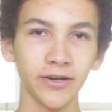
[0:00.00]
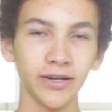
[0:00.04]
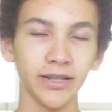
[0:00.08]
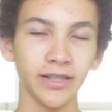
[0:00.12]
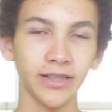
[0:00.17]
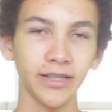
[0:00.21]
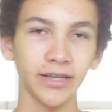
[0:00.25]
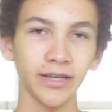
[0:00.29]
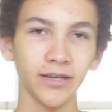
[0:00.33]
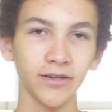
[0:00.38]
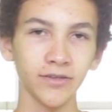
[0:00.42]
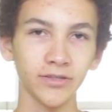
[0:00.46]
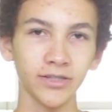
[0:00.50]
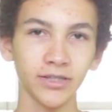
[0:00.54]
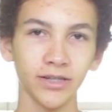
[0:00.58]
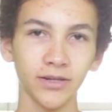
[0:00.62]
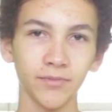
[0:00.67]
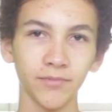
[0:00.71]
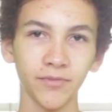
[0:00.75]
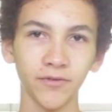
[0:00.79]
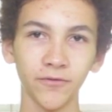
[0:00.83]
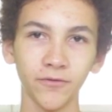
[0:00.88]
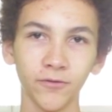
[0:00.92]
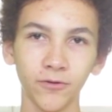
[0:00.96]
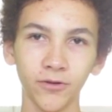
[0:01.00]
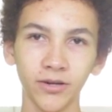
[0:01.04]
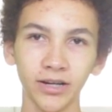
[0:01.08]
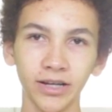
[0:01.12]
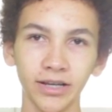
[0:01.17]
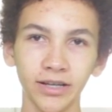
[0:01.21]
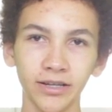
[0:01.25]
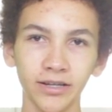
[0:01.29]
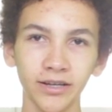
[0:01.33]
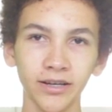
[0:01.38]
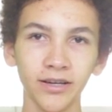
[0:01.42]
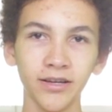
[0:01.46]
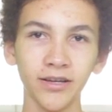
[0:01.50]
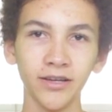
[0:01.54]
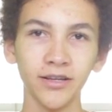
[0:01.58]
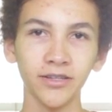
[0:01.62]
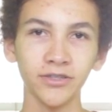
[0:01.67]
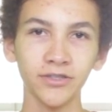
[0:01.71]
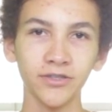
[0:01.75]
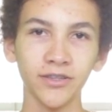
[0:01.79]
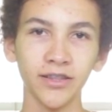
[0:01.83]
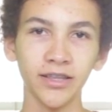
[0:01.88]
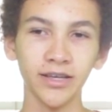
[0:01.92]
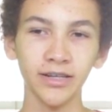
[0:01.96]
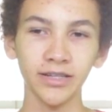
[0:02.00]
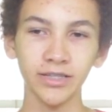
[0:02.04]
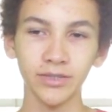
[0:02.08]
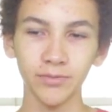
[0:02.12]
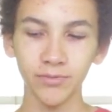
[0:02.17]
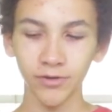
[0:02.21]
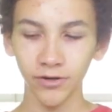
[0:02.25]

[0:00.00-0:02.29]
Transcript: or anything else in it beforehand, so that it's